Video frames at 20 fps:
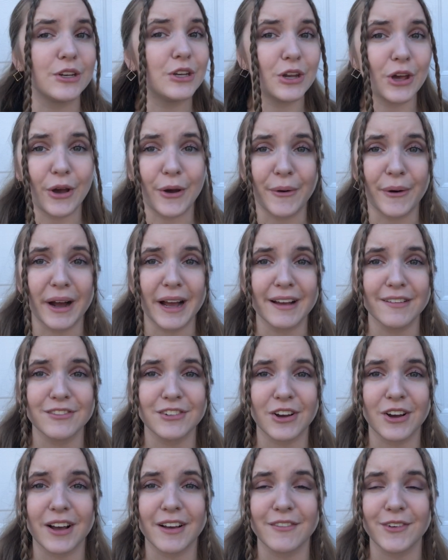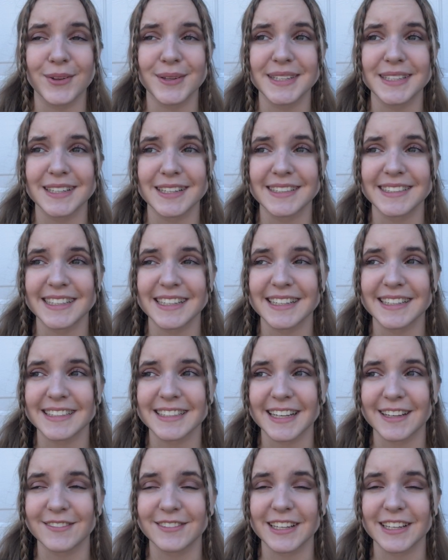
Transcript: No, I have not. I've only done dance. I've